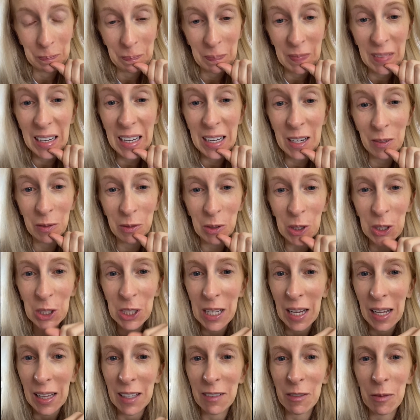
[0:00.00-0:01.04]
And
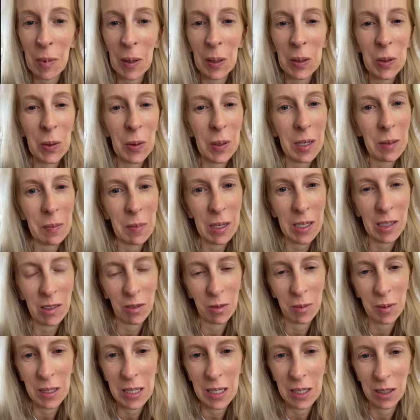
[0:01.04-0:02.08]
unfortunately, I live about 20 minutes
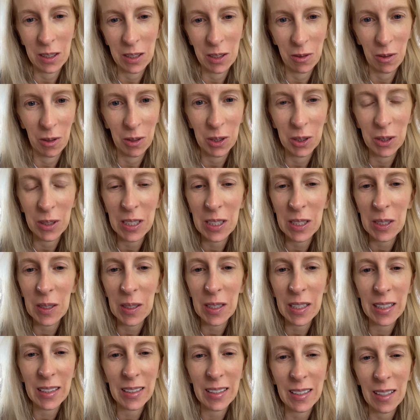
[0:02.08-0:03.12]
from the nearest grocery
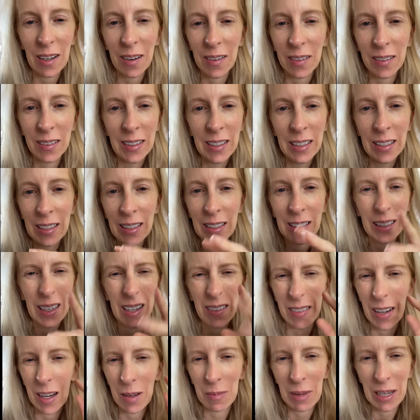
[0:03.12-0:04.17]
store, so
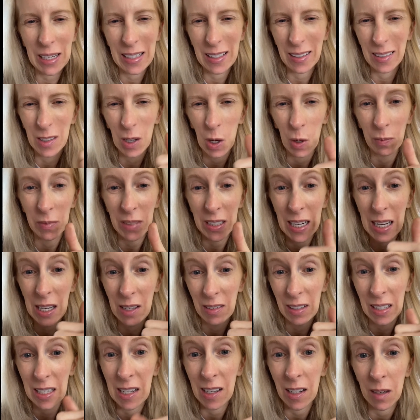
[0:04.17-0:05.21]
I've got my kids home today. You
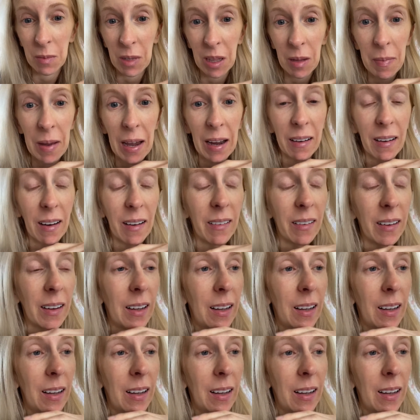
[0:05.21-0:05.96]
can hear them in the background.